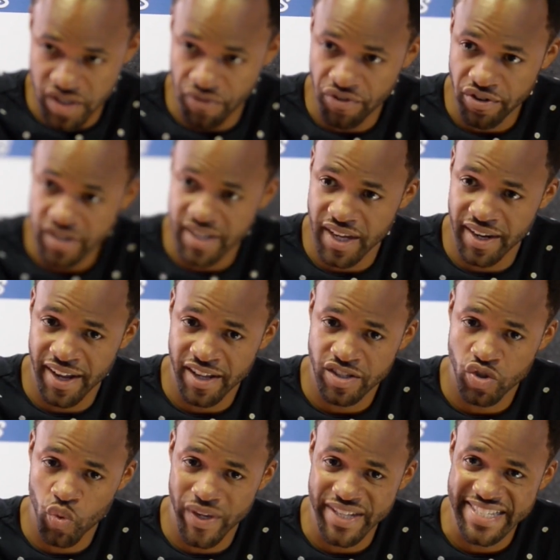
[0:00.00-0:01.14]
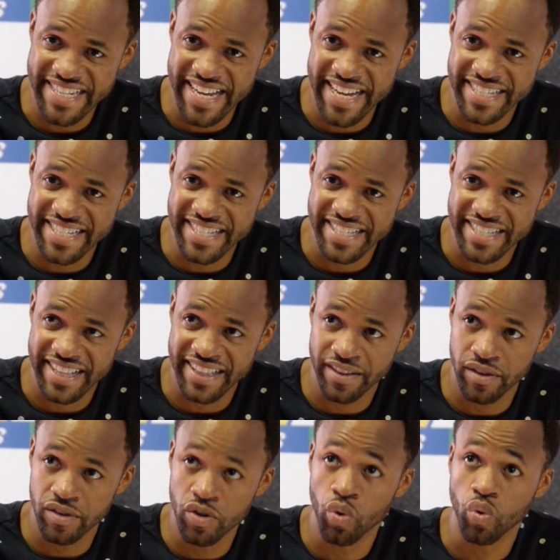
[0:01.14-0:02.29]
your first year. That's
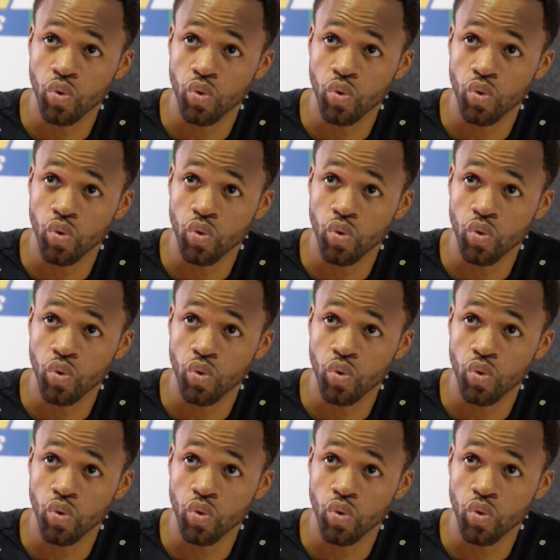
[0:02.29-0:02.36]
2018. No,